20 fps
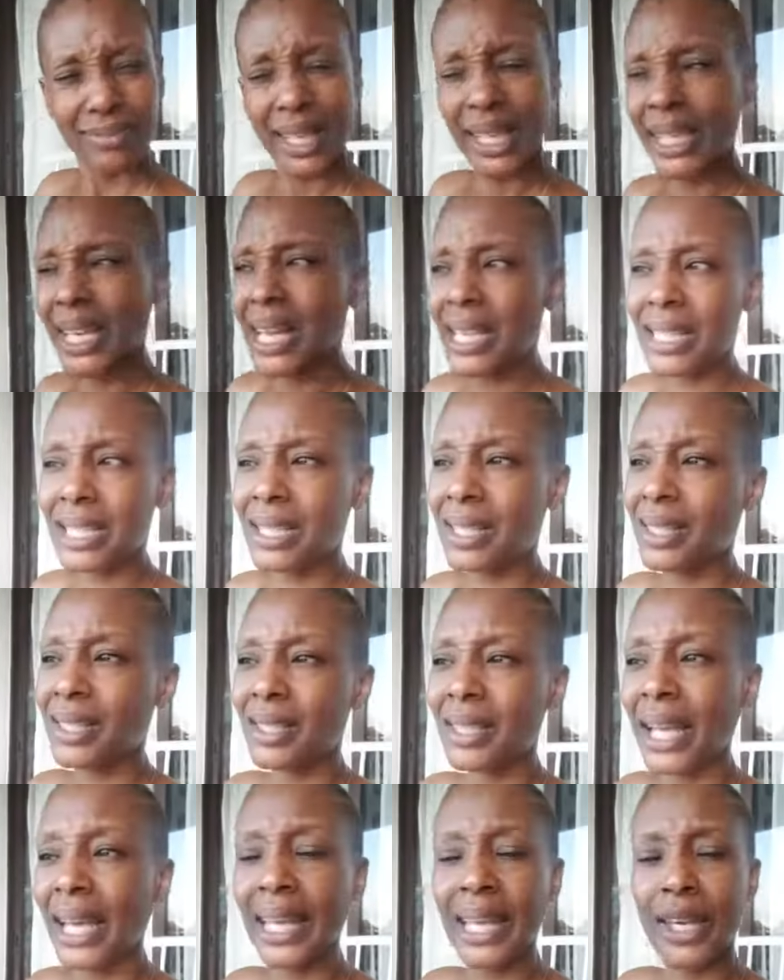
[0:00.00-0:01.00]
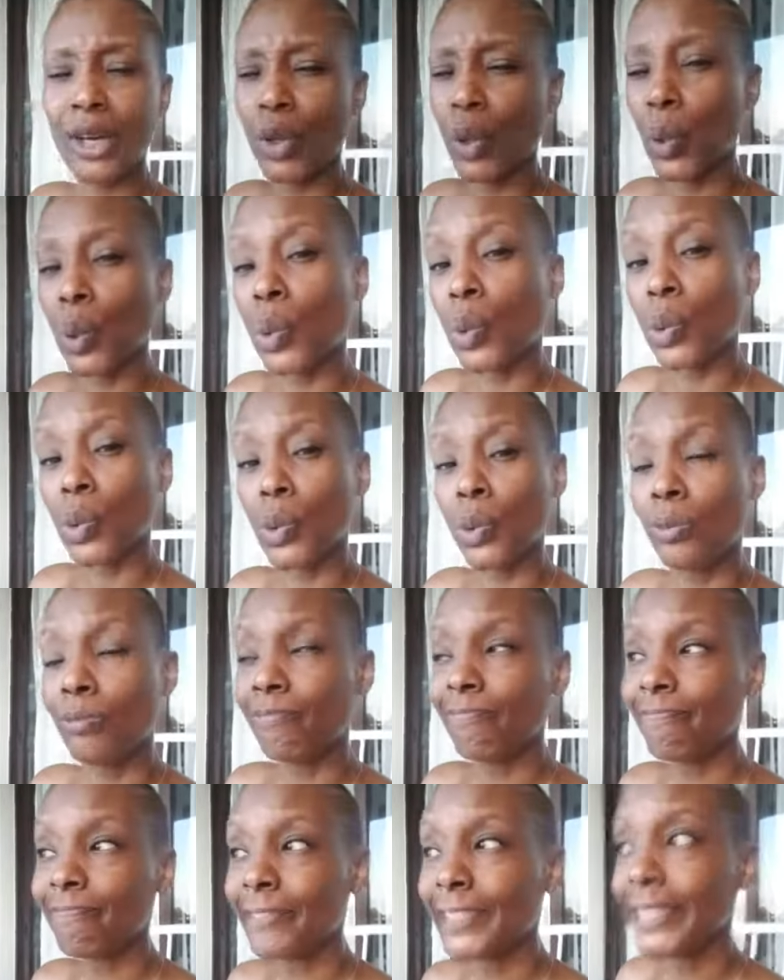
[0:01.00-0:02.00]
And that ain't cool.
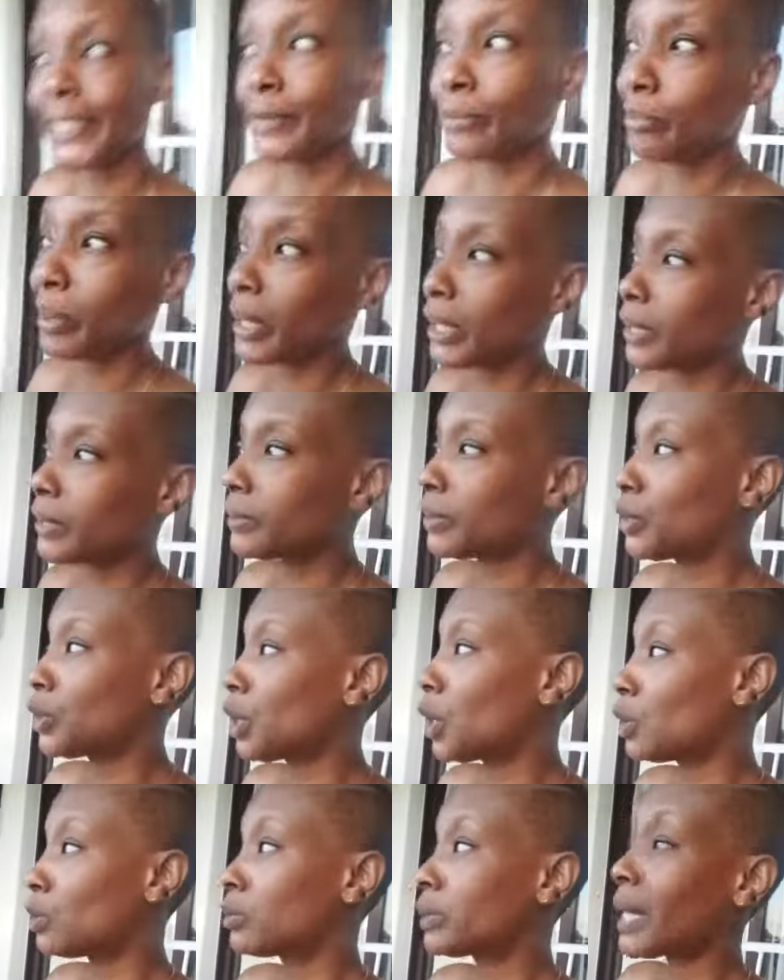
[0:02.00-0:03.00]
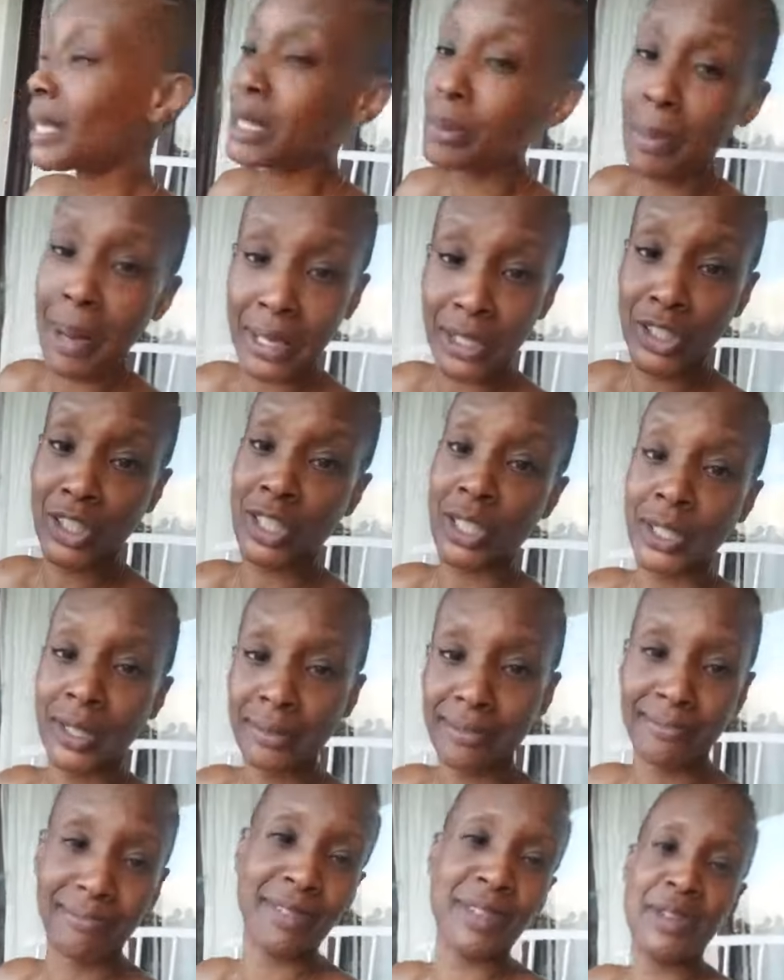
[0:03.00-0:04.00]
But, you know, that's my shit.
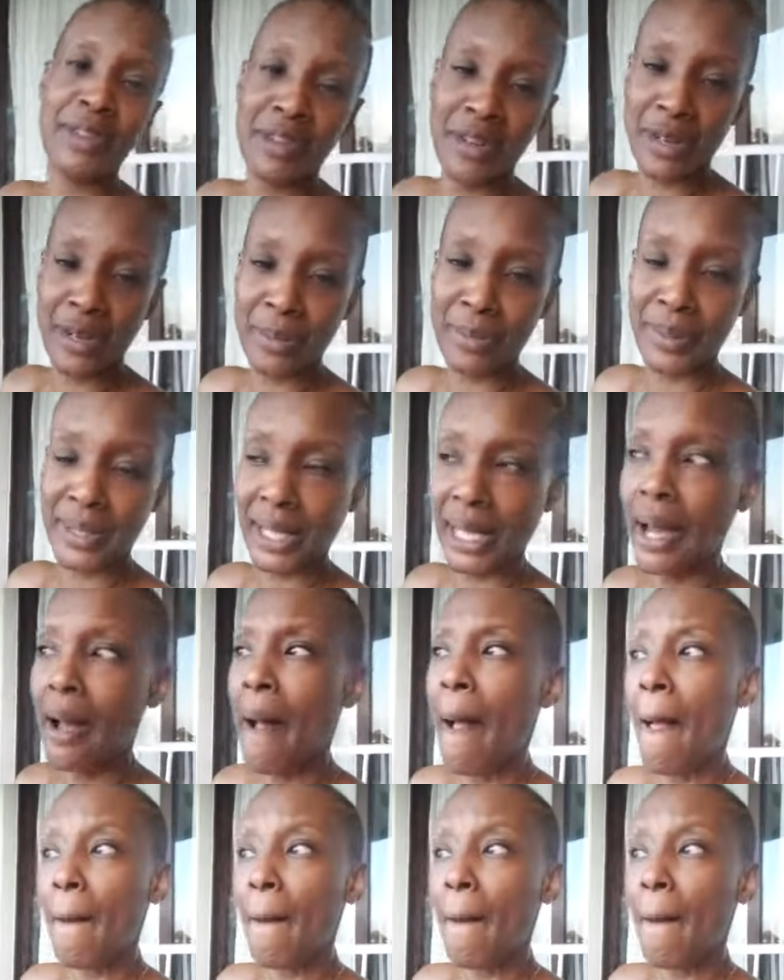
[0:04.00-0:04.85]
You know what I'm saying?